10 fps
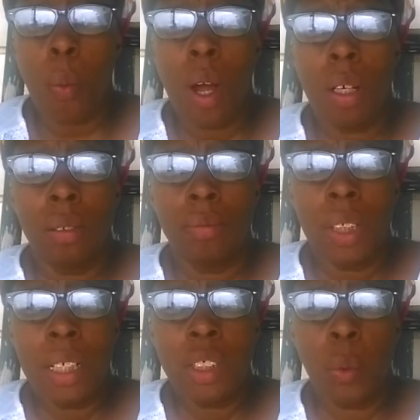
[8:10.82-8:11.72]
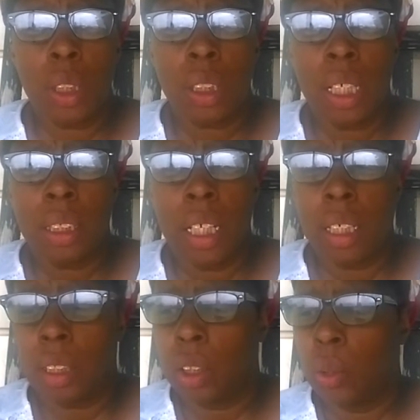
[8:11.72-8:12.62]
Well, I just want to say
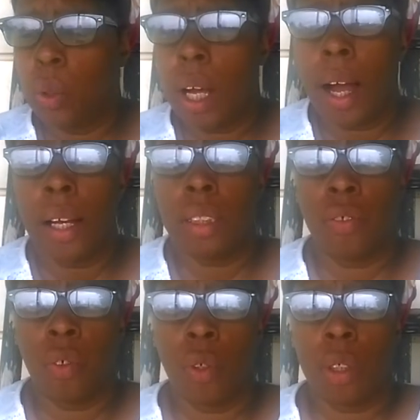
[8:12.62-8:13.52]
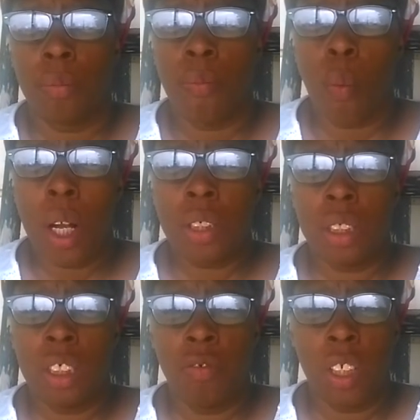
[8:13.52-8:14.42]
thank you guys for watching
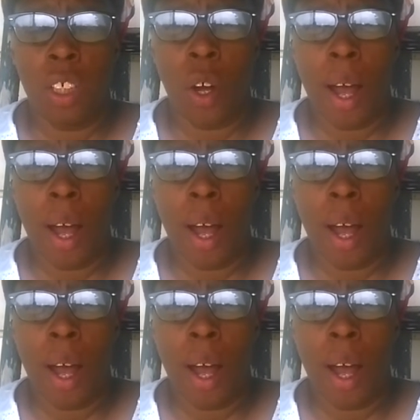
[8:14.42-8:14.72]
this video.